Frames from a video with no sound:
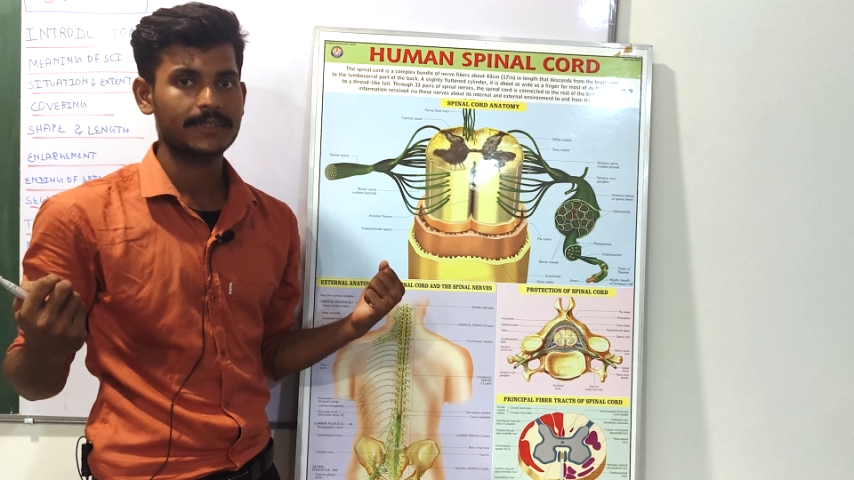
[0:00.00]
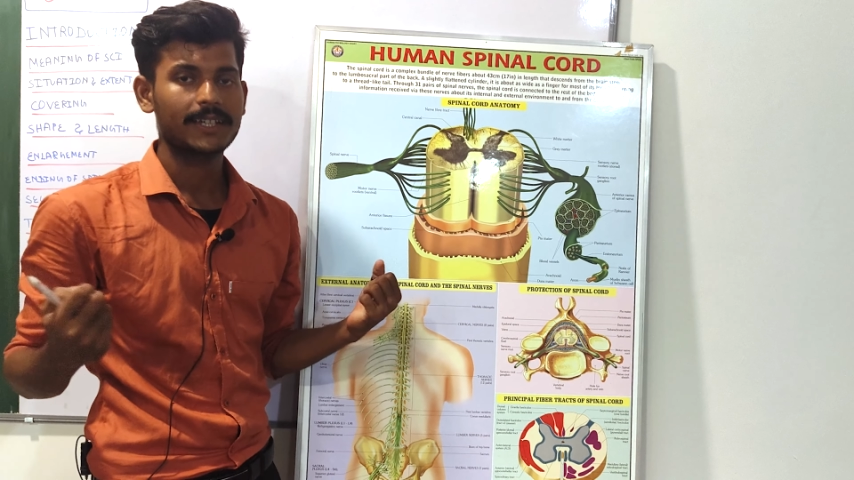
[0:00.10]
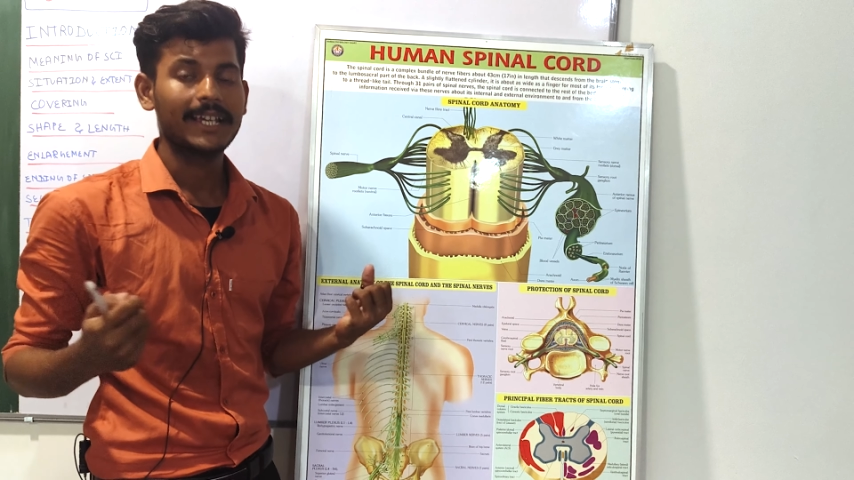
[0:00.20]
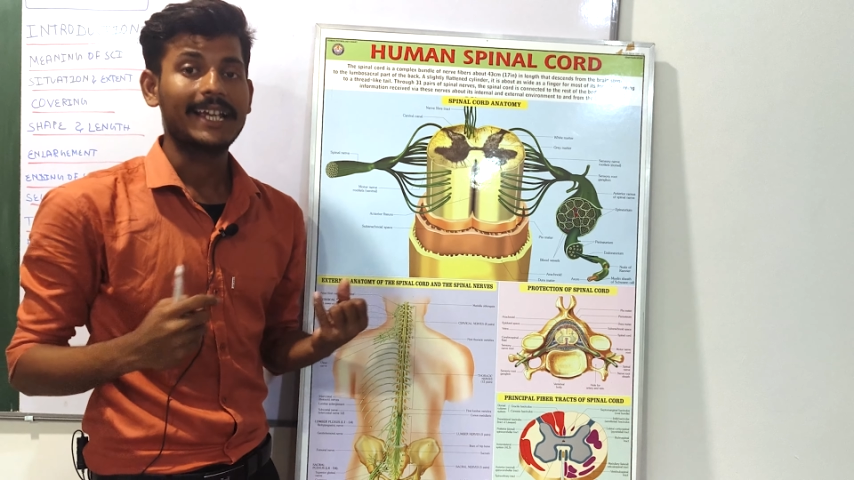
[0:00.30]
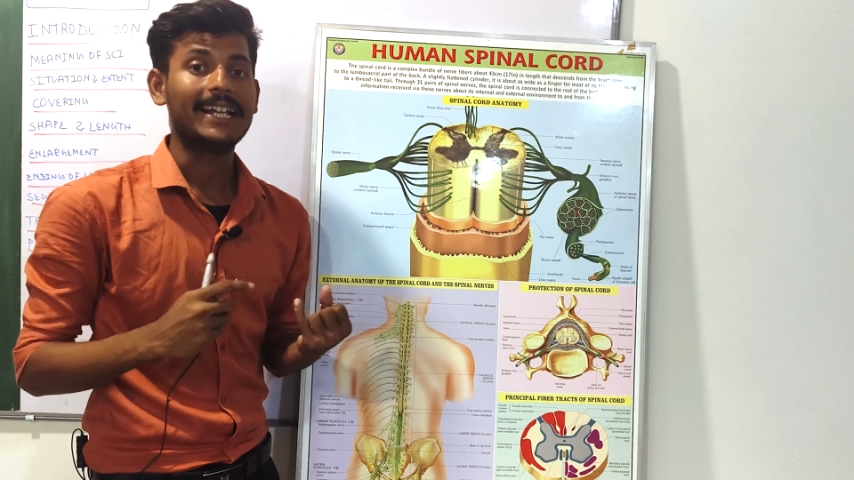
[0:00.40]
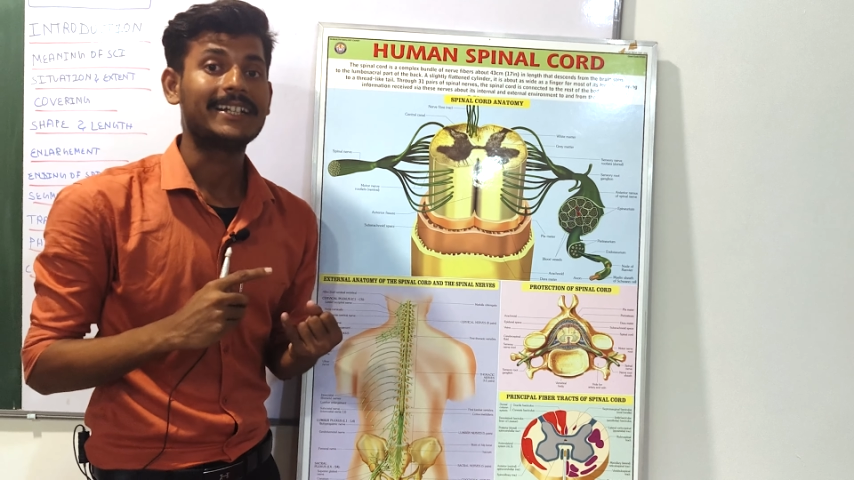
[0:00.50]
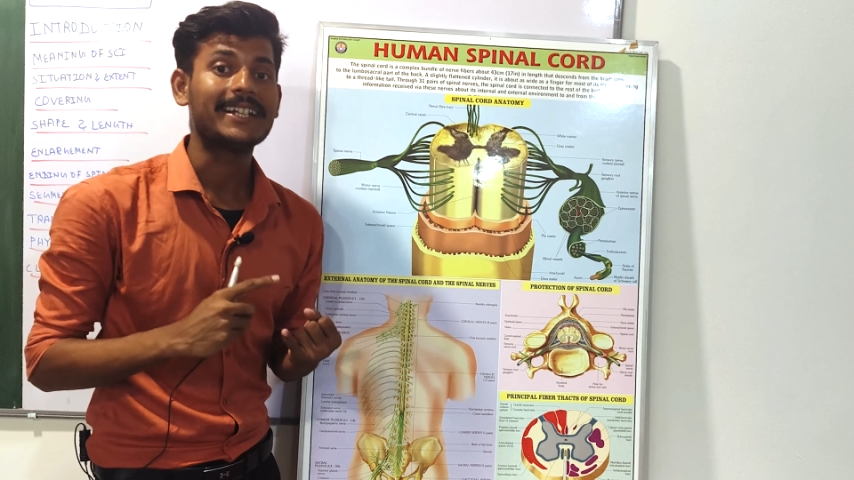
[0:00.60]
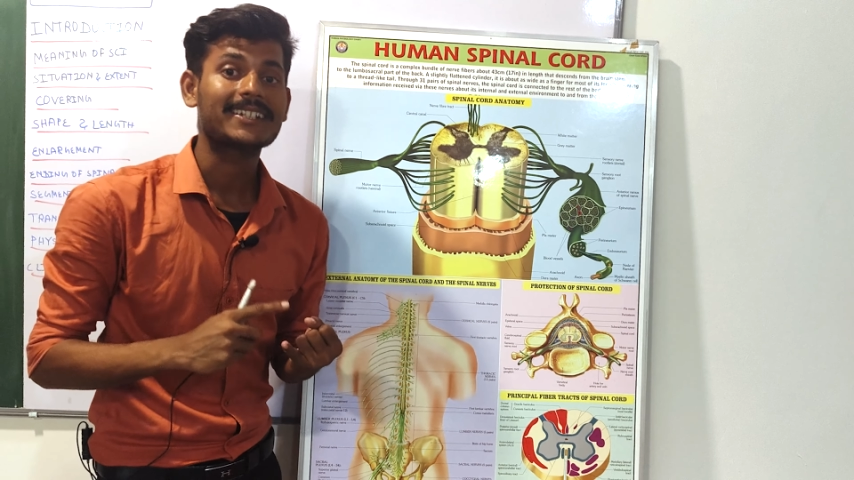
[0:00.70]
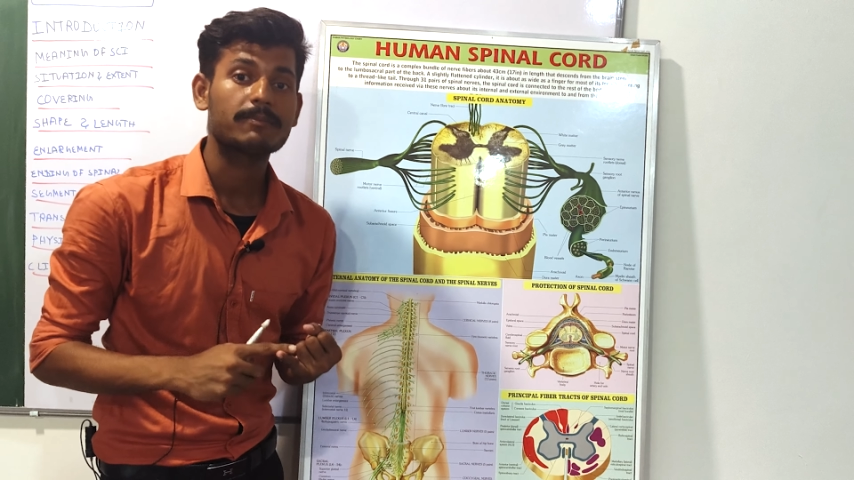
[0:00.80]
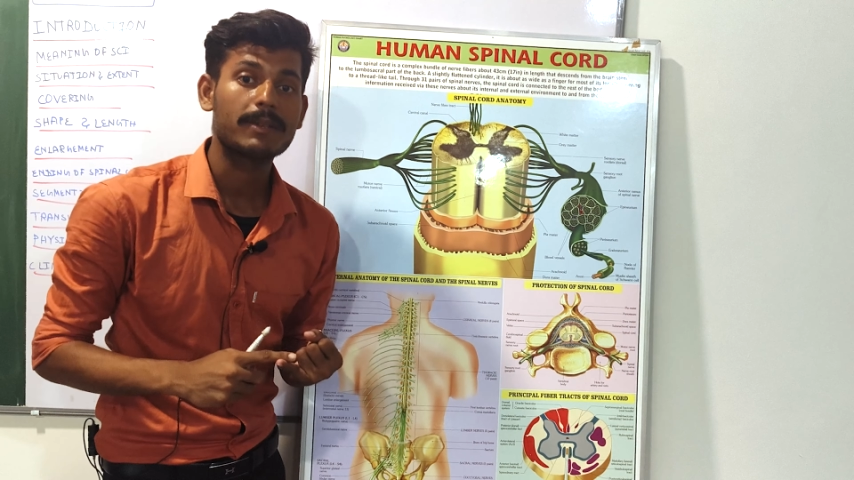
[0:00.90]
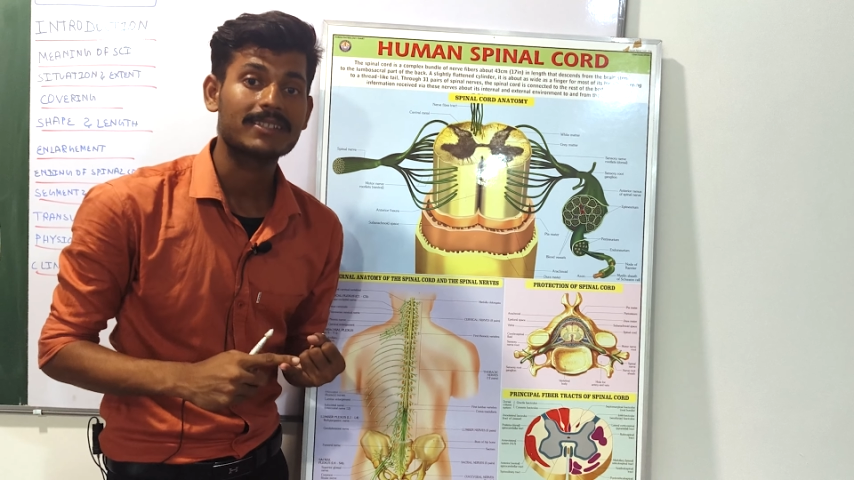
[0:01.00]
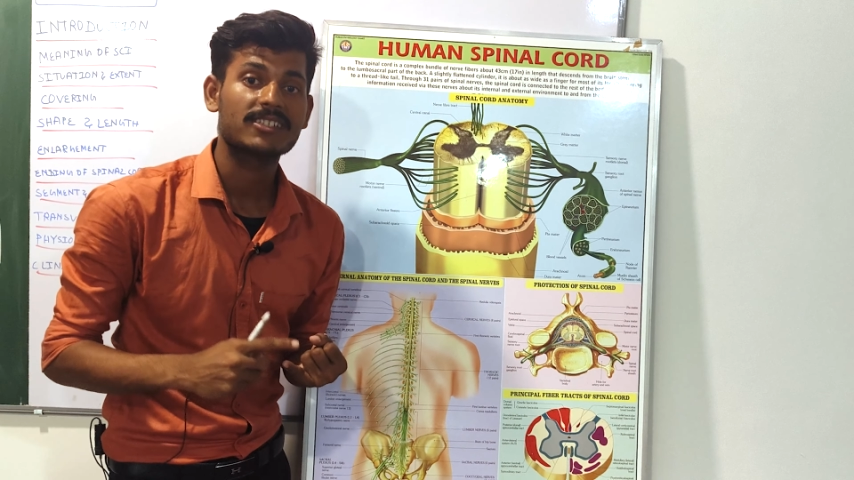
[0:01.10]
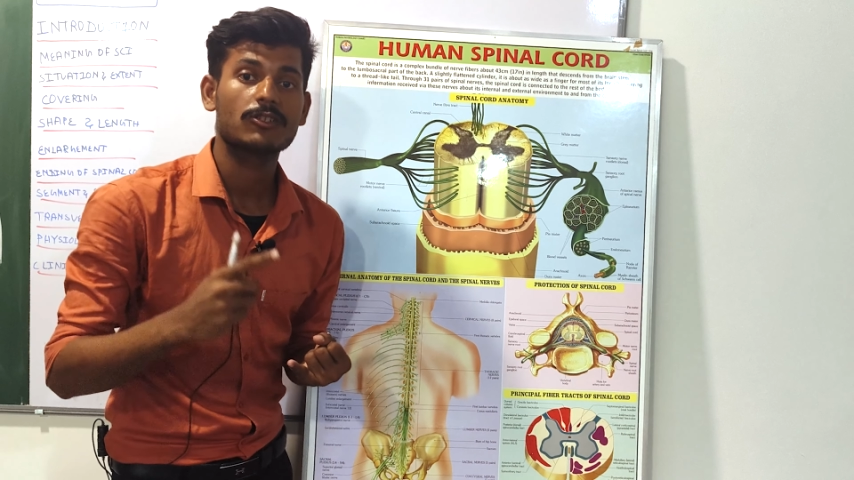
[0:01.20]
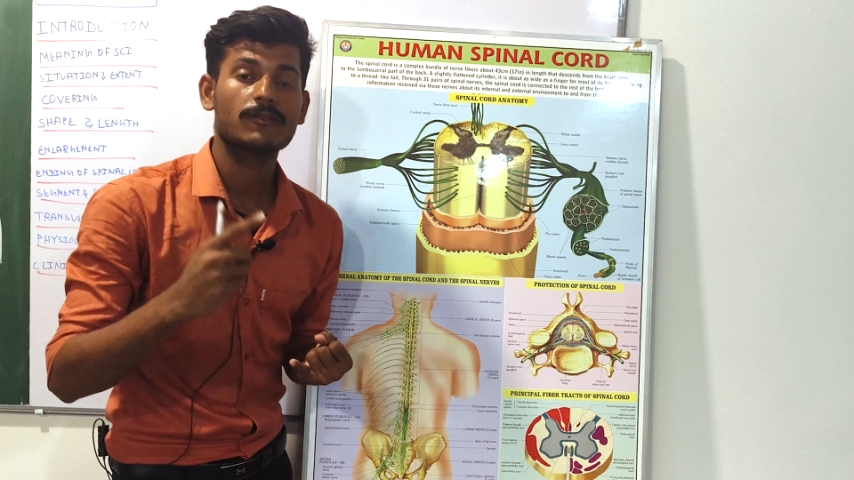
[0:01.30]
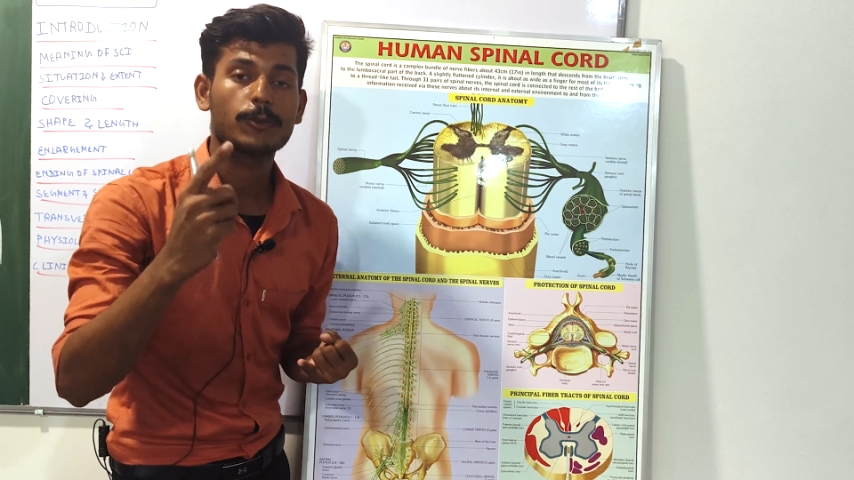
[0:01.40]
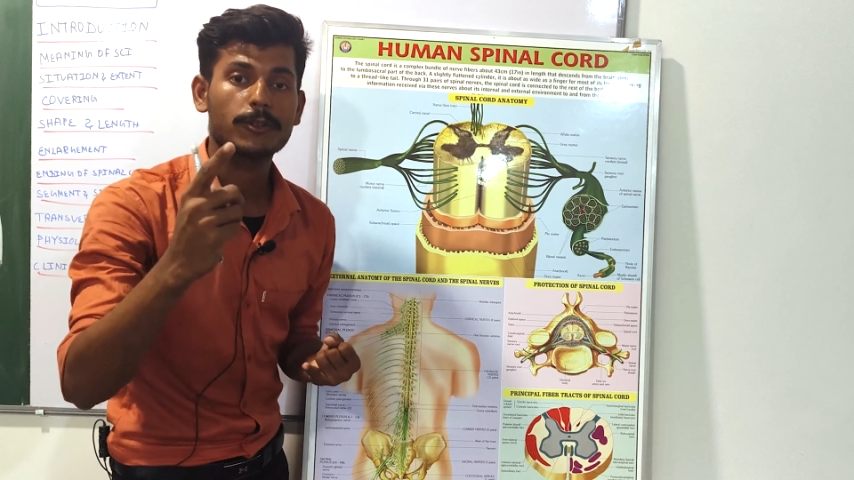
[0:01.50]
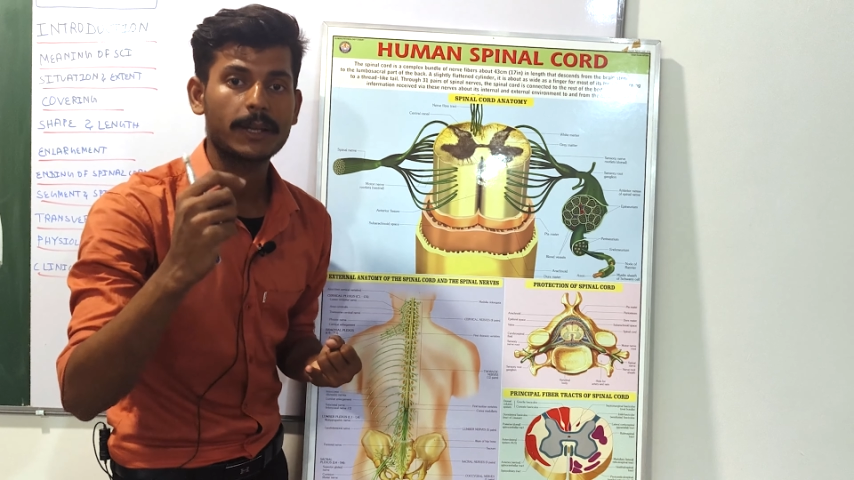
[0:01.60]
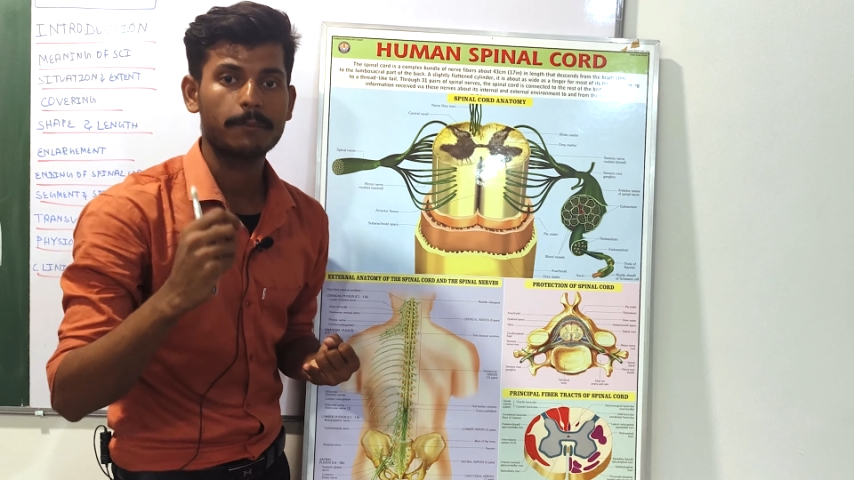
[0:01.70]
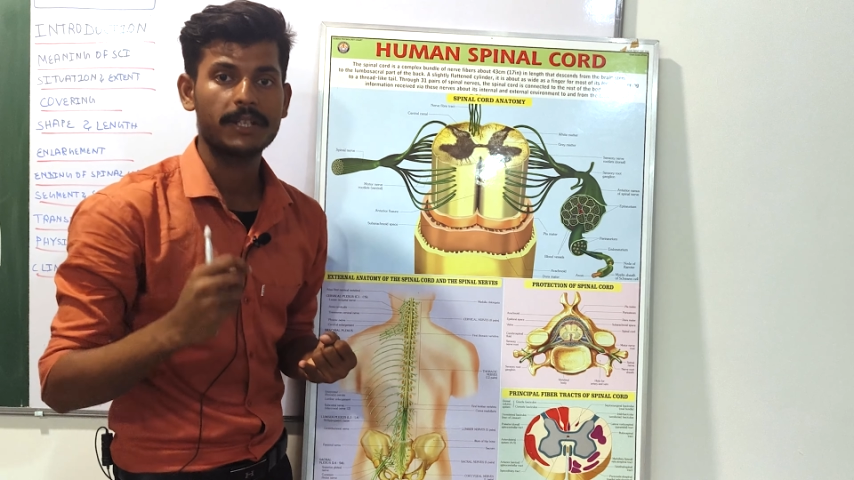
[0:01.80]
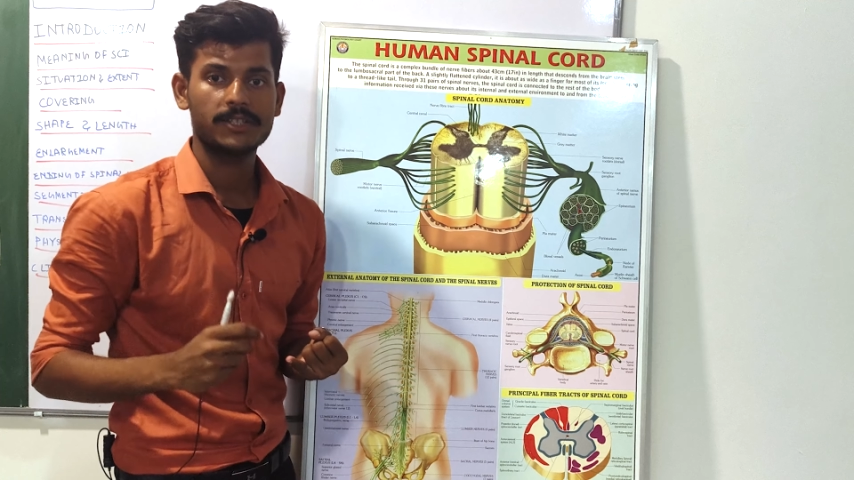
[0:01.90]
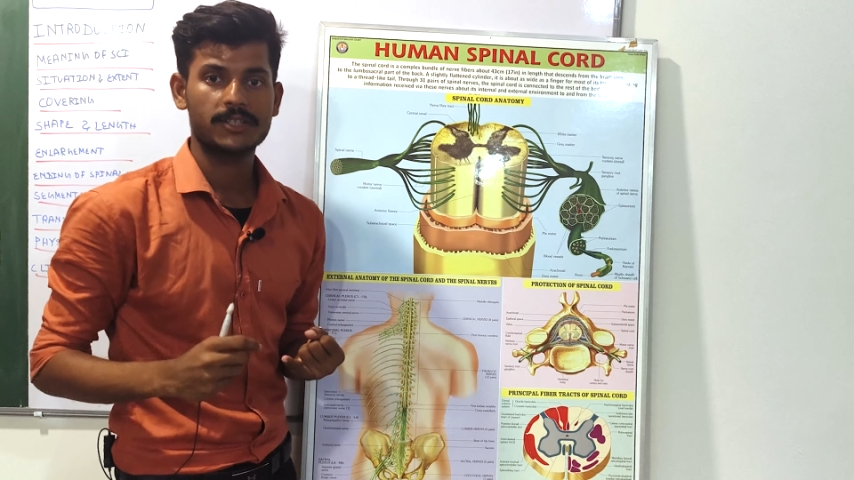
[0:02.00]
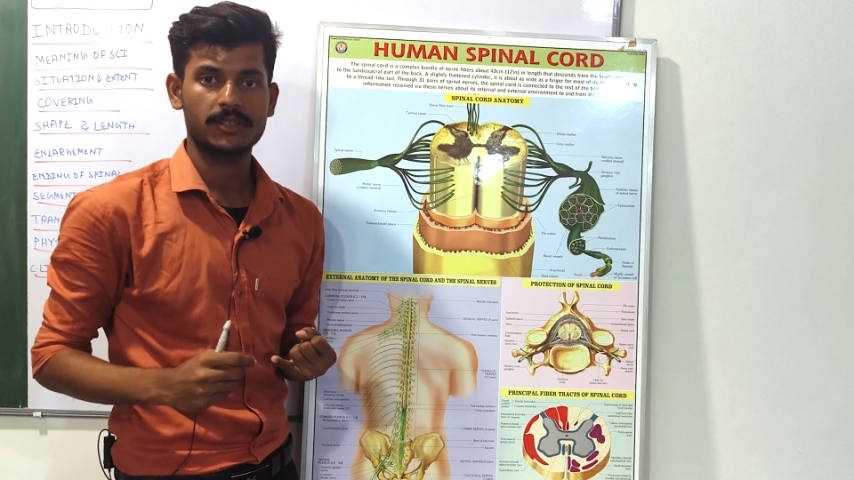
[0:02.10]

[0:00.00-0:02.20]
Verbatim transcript: It takes messages of your temperature.